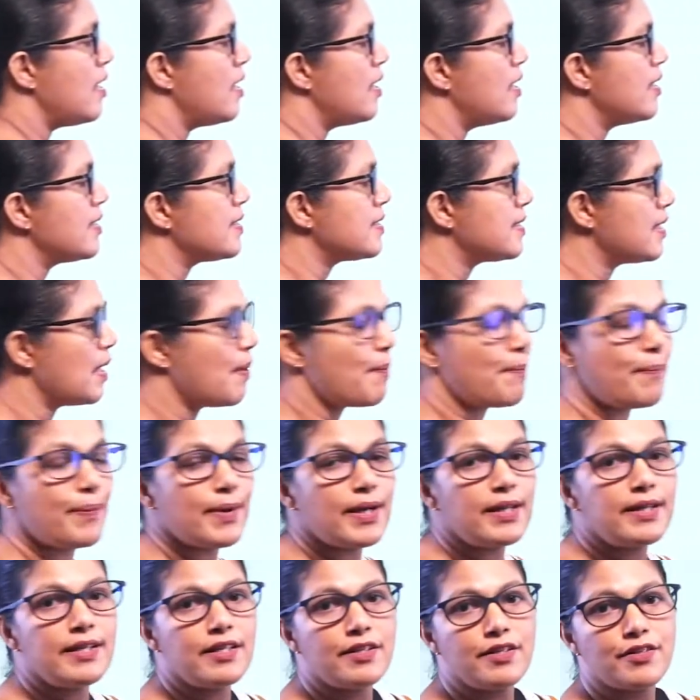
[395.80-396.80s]

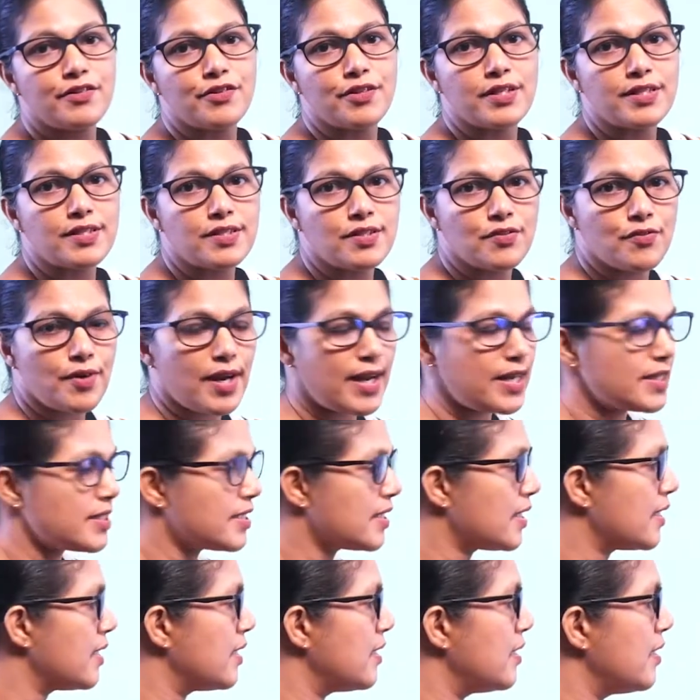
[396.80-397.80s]
simple interest
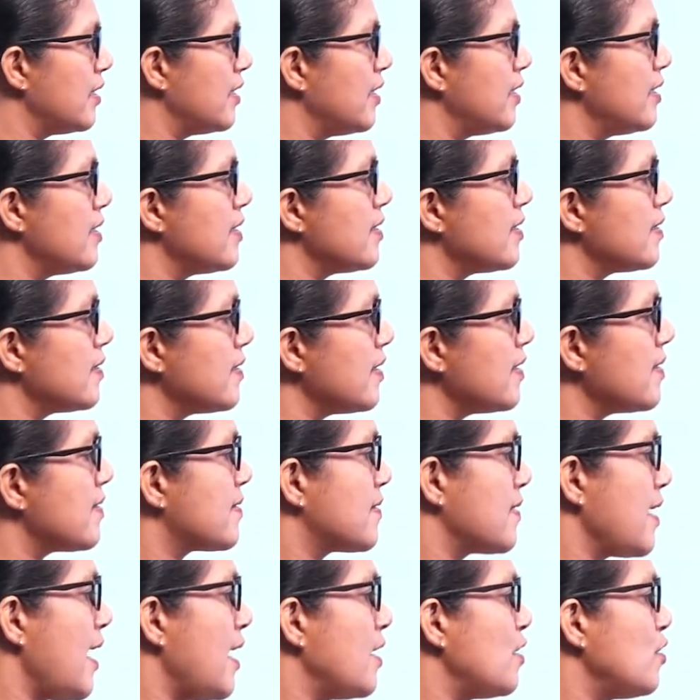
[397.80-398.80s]
rate. 6
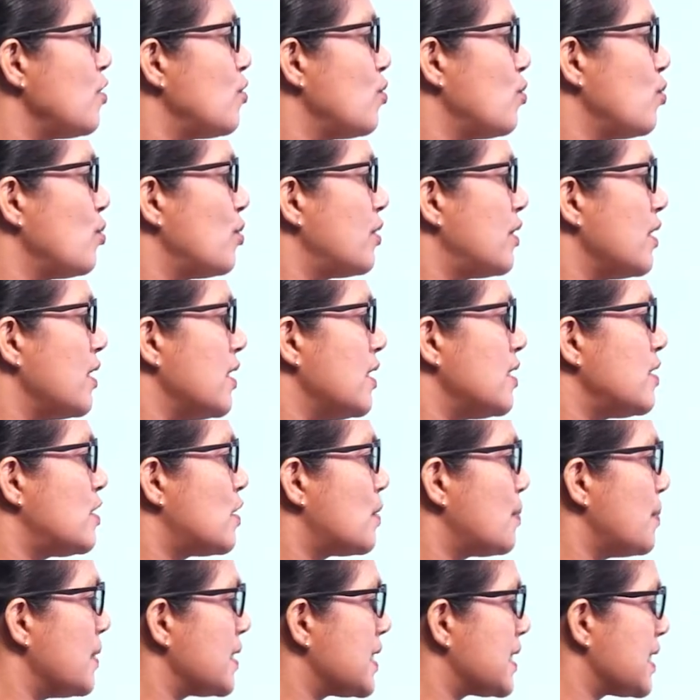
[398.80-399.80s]
and
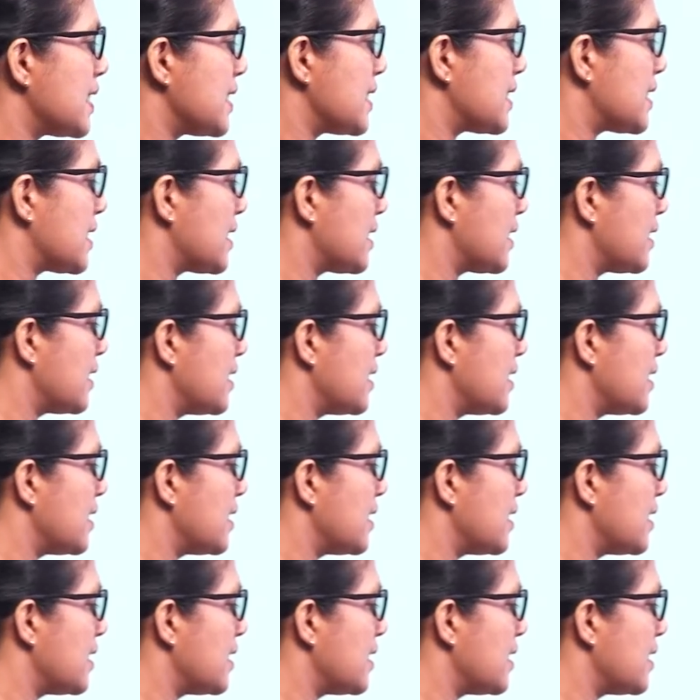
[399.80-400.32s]
2/3%.